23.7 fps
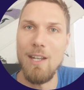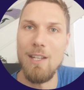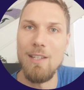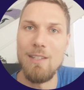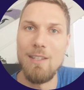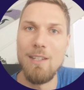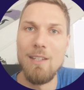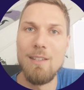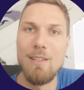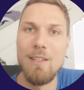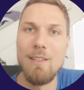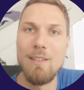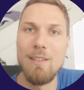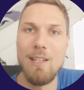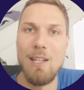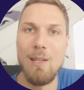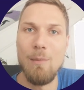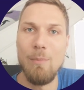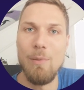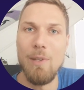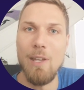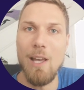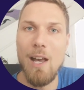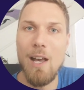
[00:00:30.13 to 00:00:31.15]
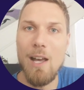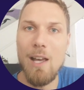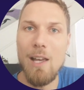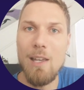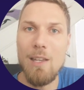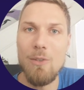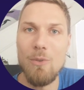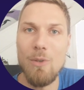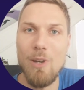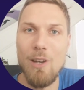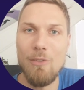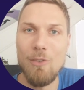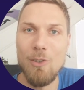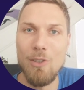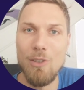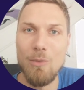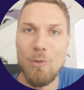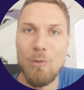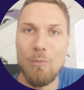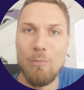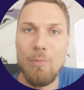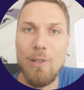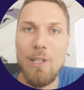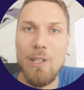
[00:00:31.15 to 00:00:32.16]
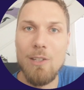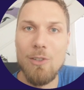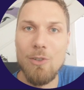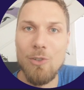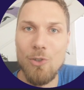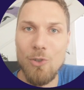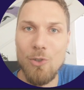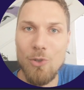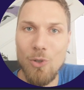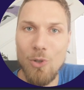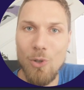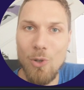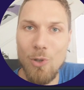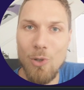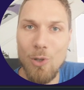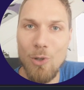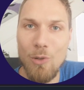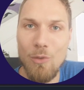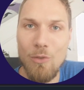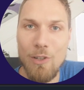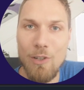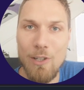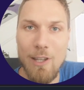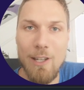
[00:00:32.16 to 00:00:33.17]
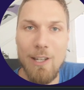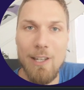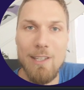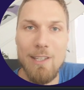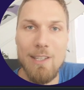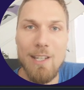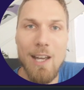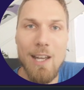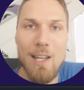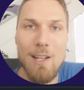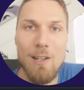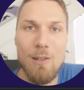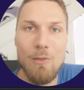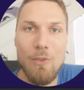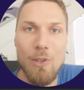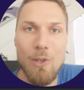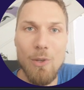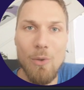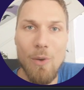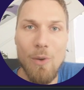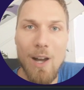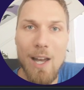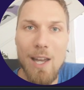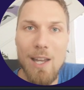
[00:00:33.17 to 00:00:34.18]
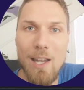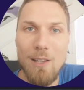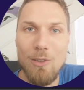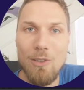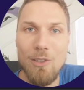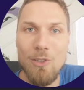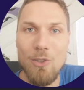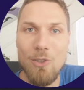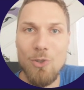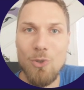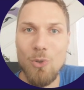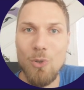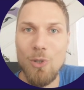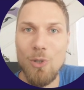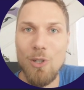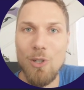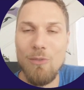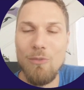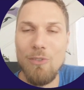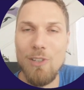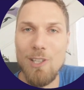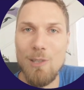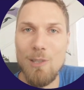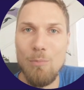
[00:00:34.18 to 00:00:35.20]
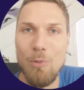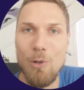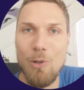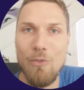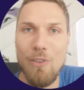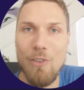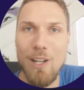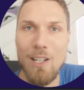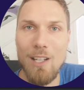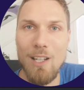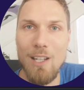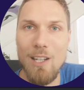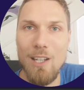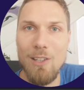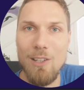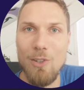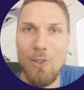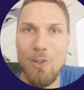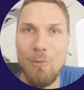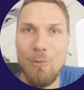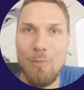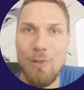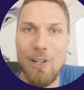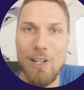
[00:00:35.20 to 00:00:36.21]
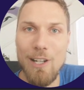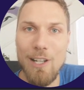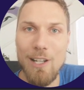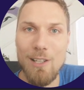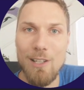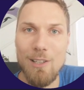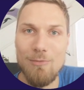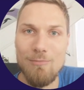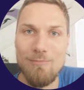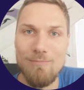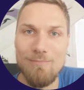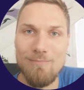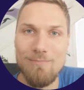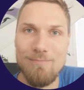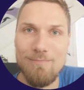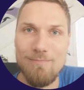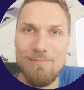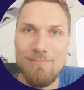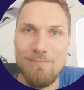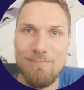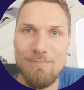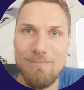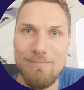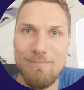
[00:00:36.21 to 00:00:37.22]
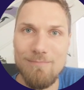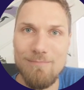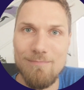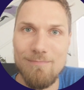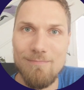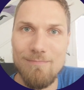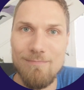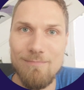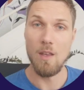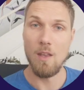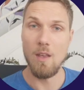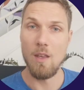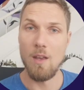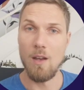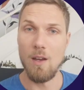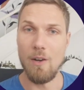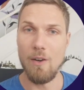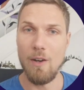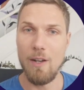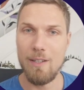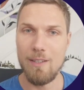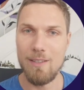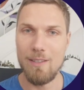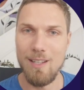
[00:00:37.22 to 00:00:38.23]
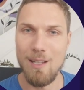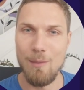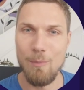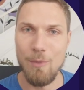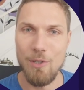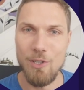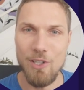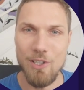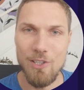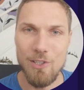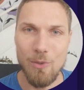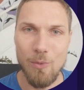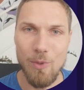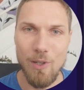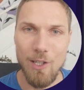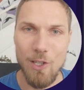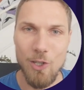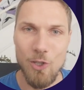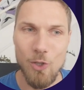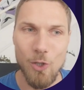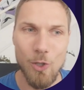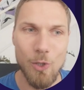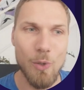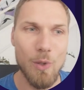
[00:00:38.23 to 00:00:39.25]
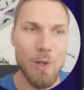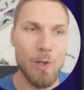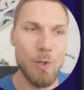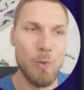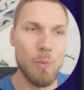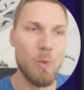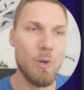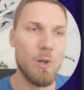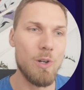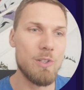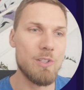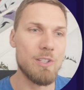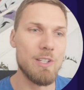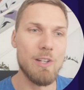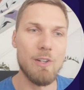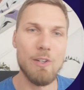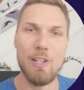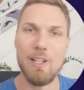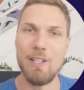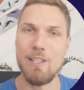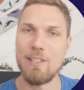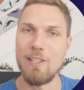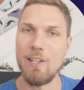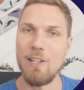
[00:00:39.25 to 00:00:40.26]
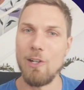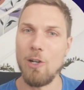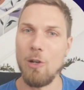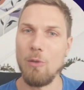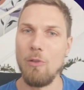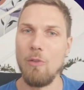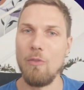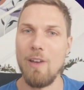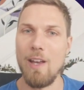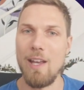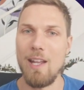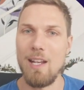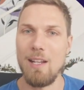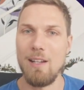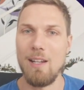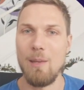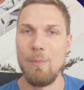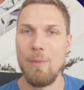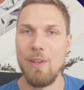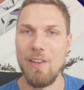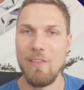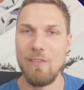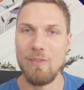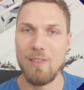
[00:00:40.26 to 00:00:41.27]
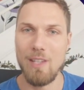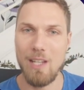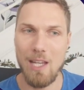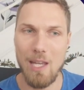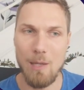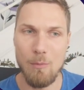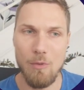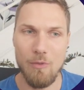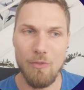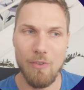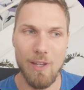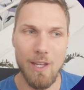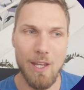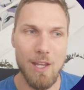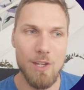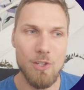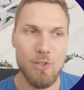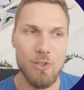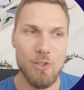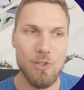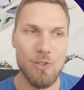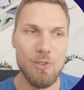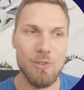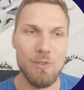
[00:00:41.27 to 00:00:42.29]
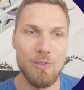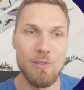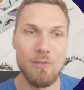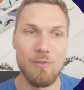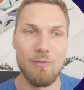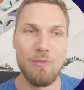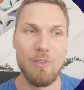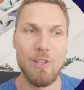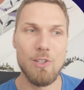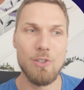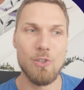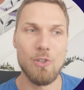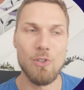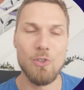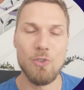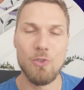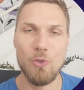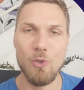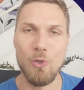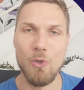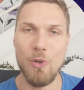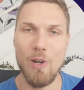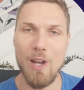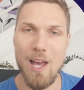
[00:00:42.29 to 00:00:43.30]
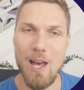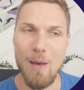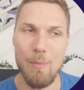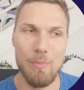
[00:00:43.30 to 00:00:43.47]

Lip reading: And since it's an API, you have complete control over the design of the UI to ensure it fits perfectly into your product. All right, let me just quickly show you how it works and how to get started with adding gamification features to your app.